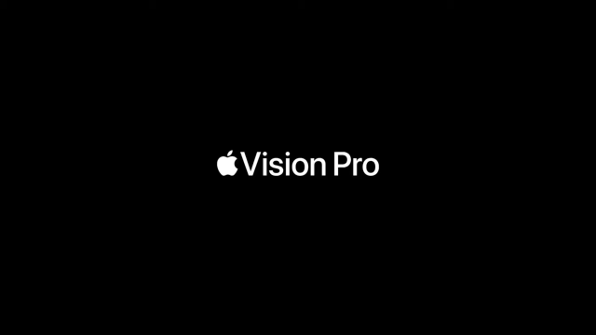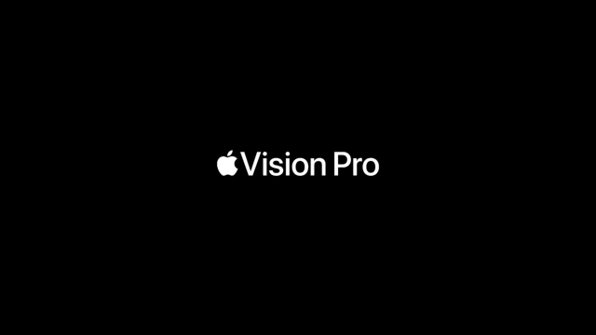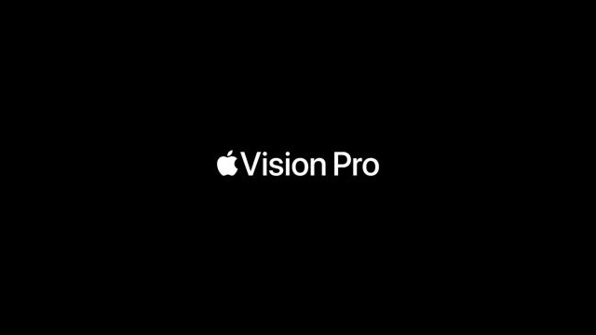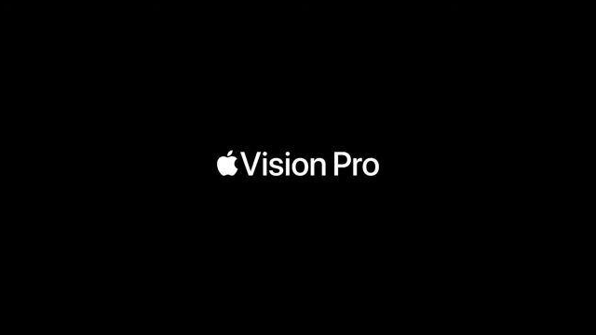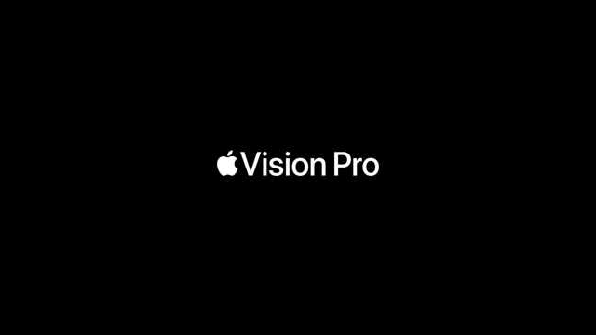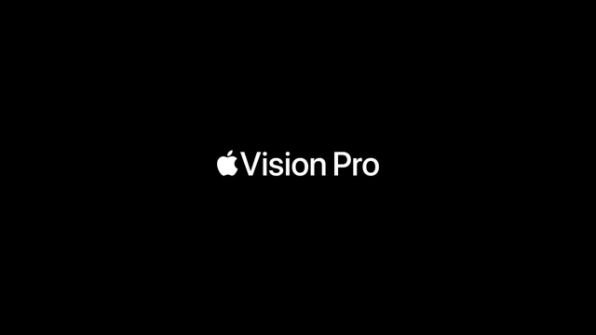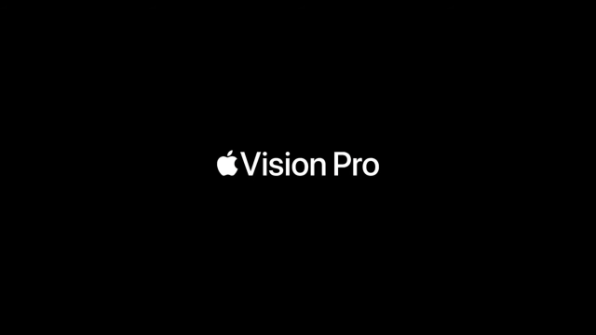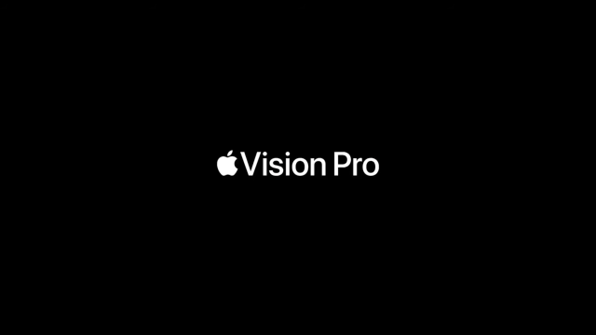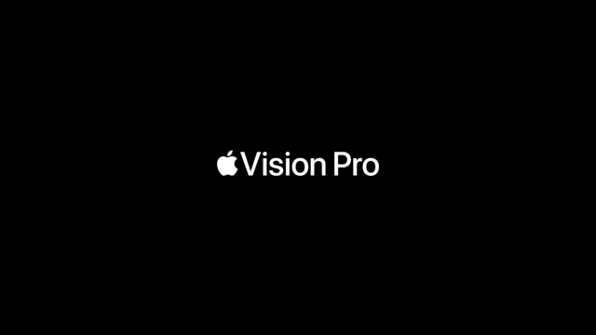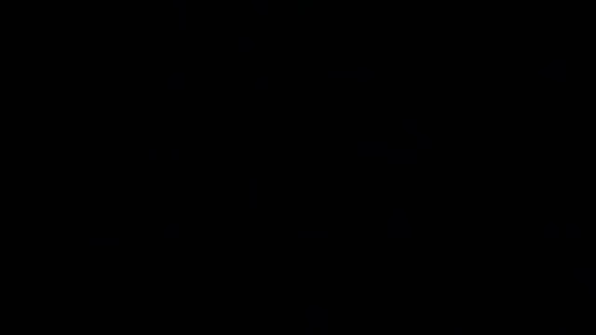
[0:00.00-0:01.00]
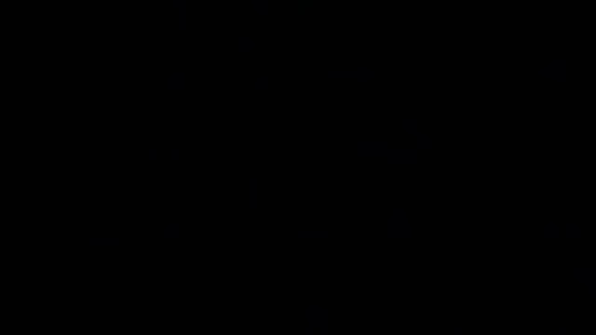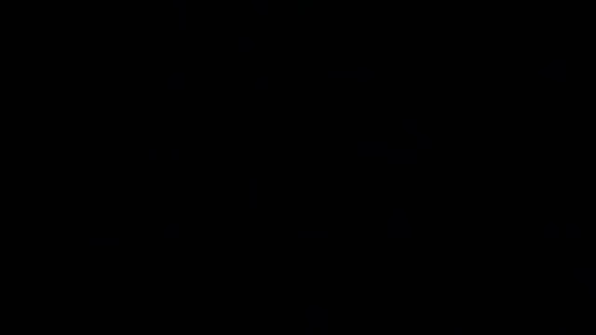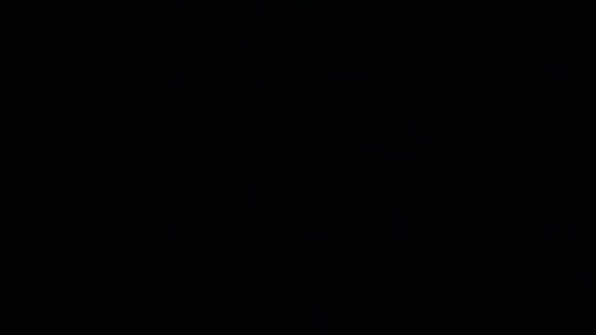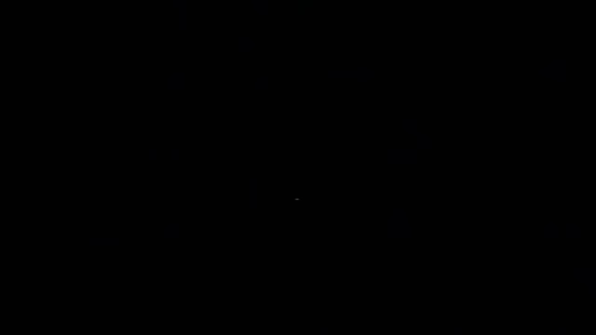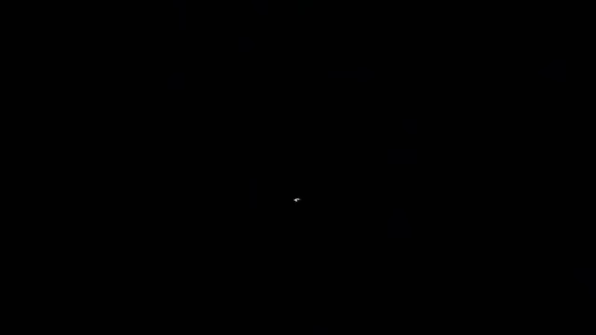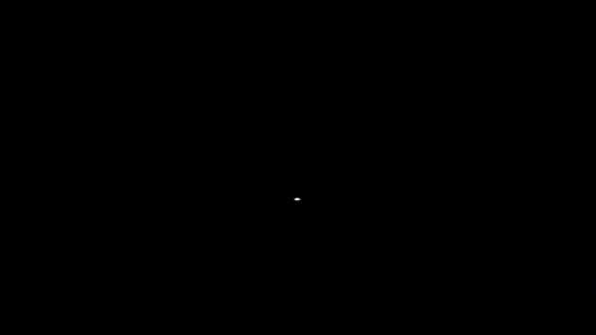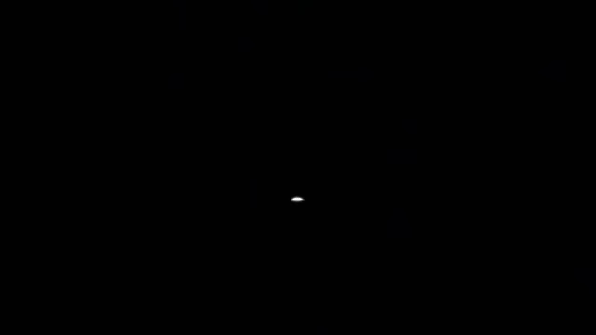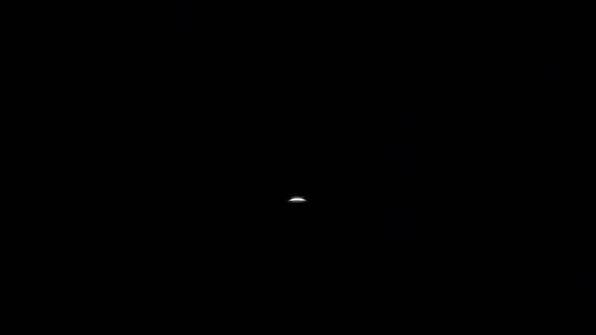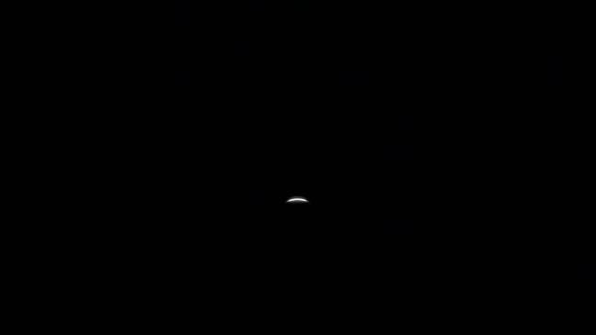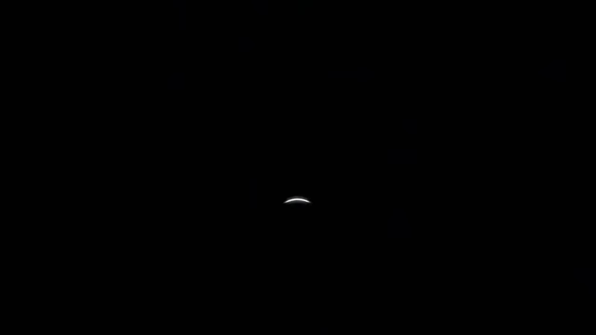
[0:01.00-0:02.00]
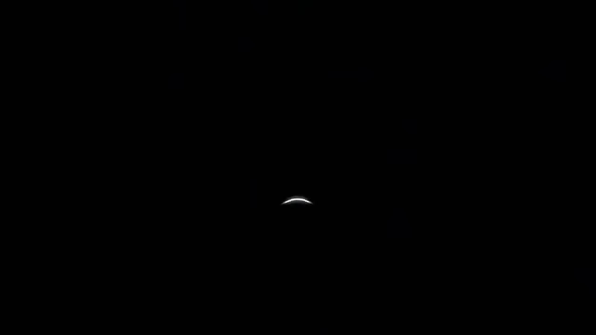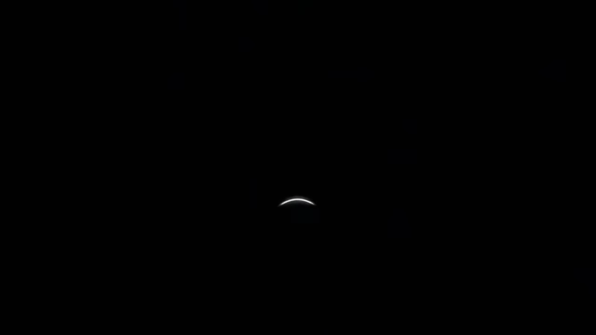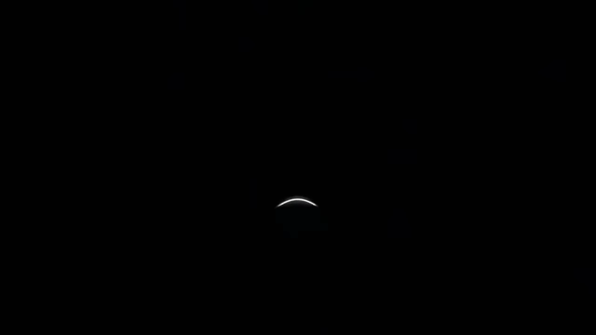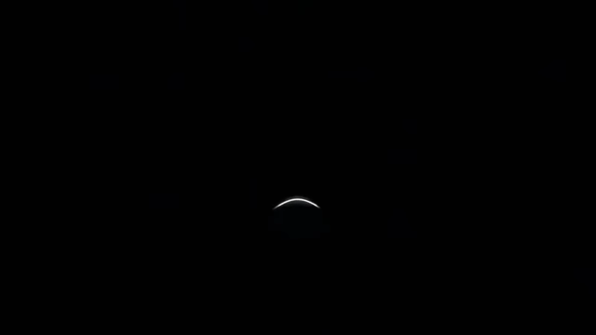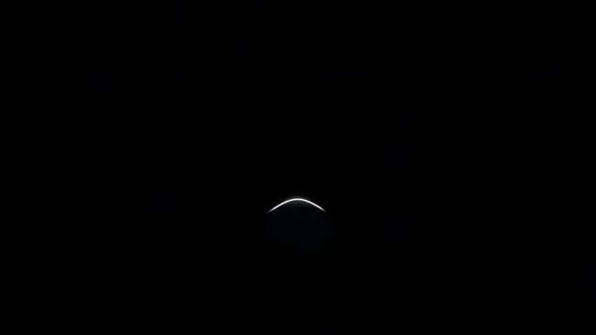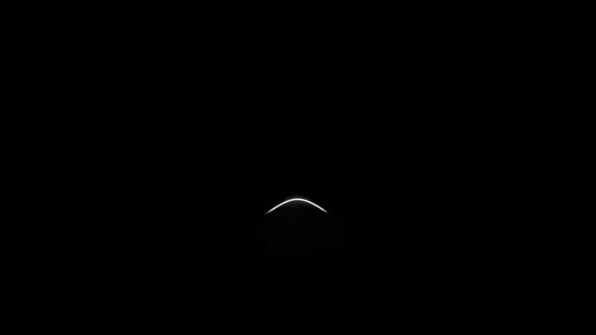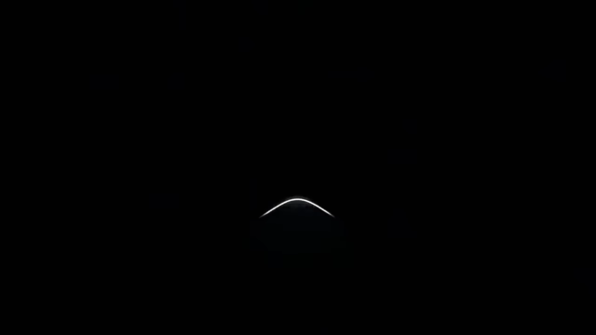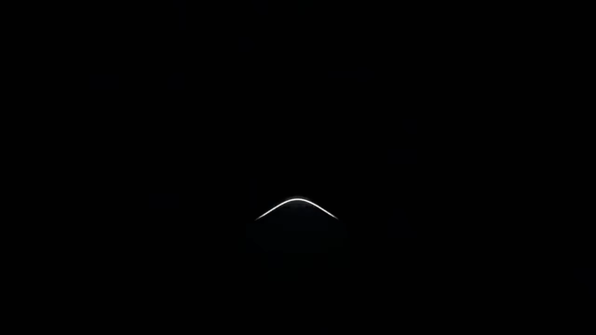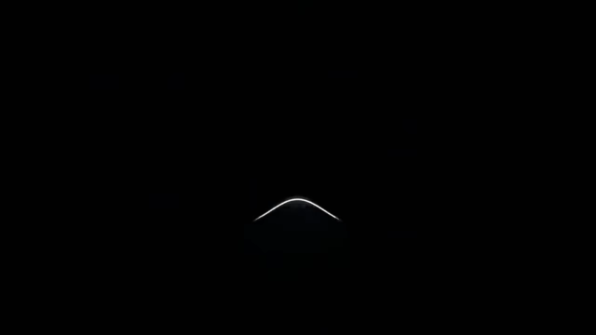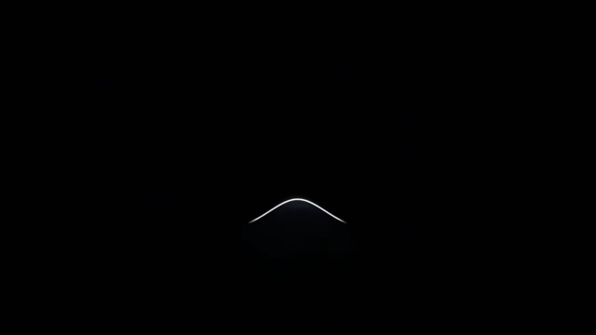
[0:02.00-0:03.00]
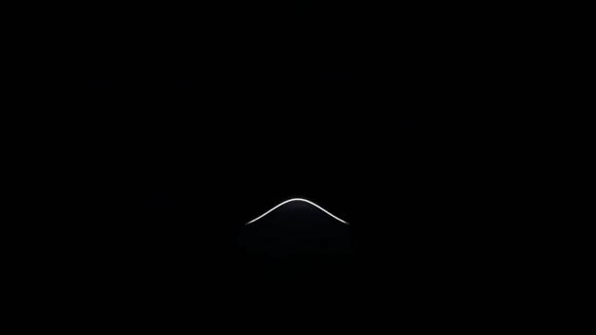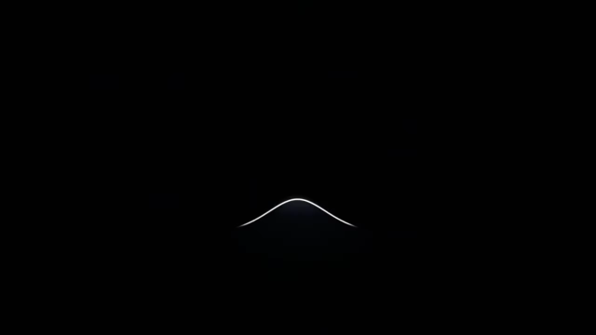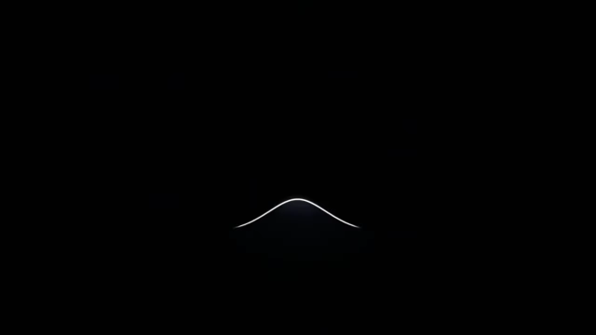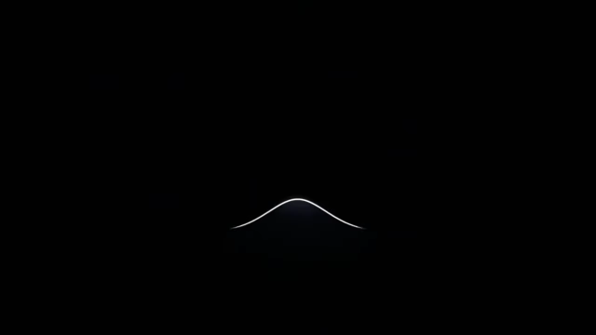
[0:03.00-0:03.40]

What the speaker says: [unreadable: no face in view]